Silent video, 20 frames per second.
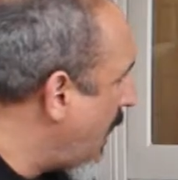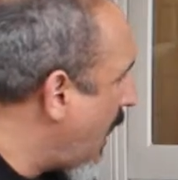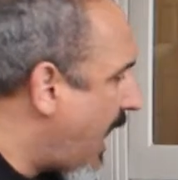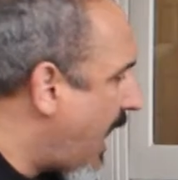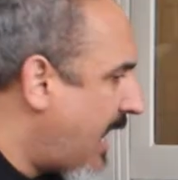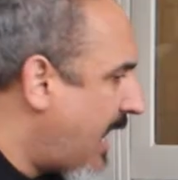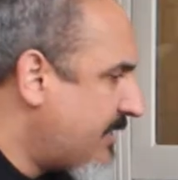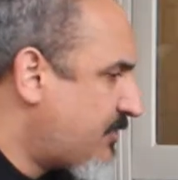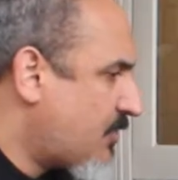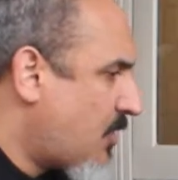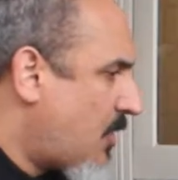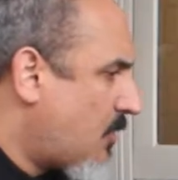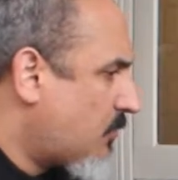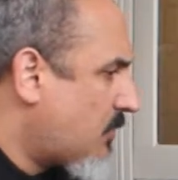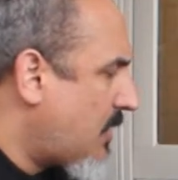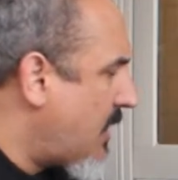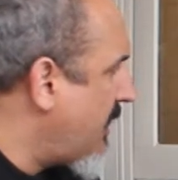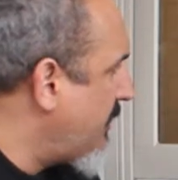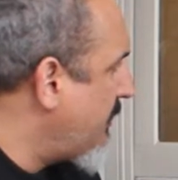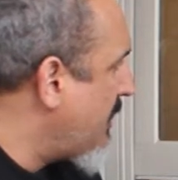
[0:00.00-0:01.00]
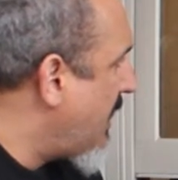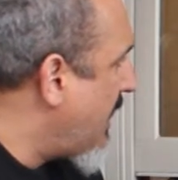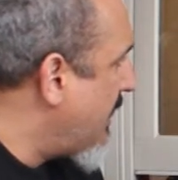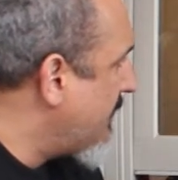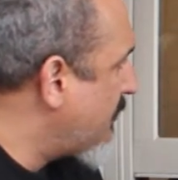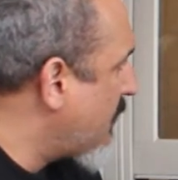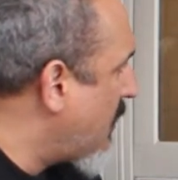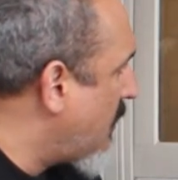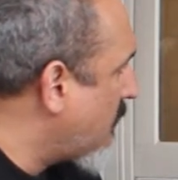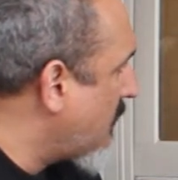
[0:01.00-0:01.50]
I
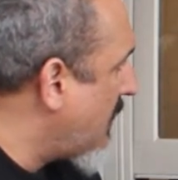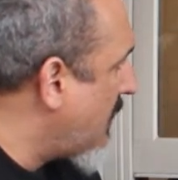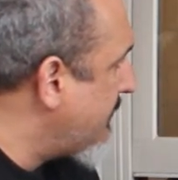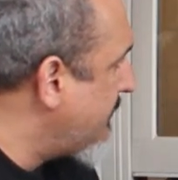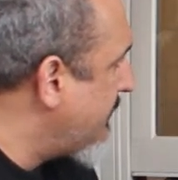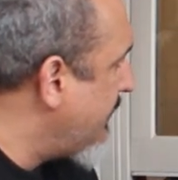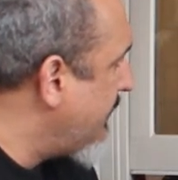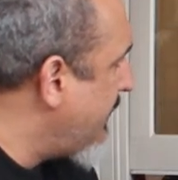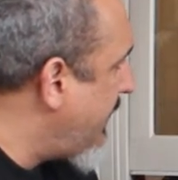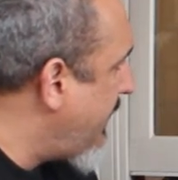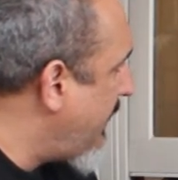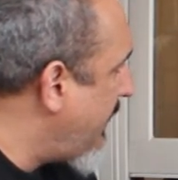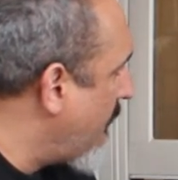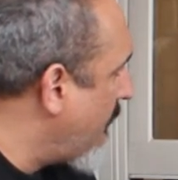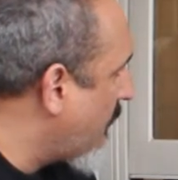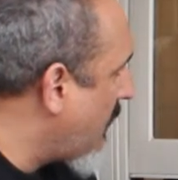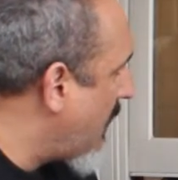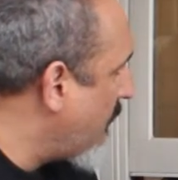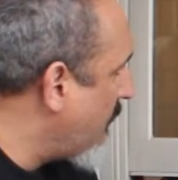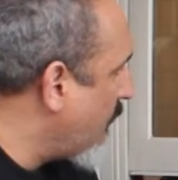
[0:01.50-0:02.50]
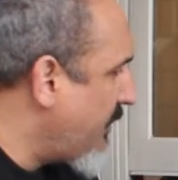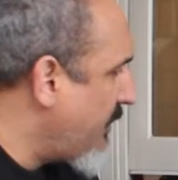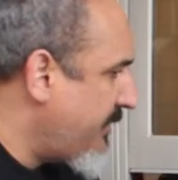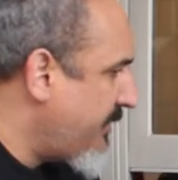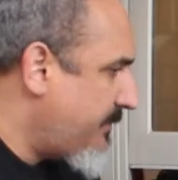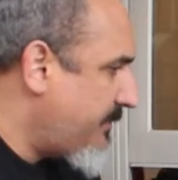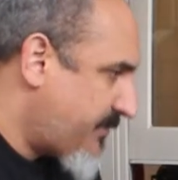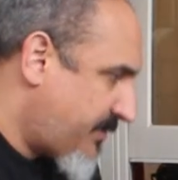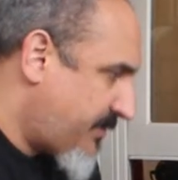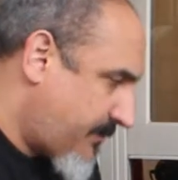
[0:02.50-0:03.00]
saw Ron today, Ron
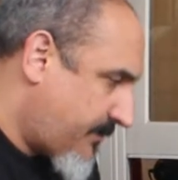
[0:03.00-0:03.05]
Williams.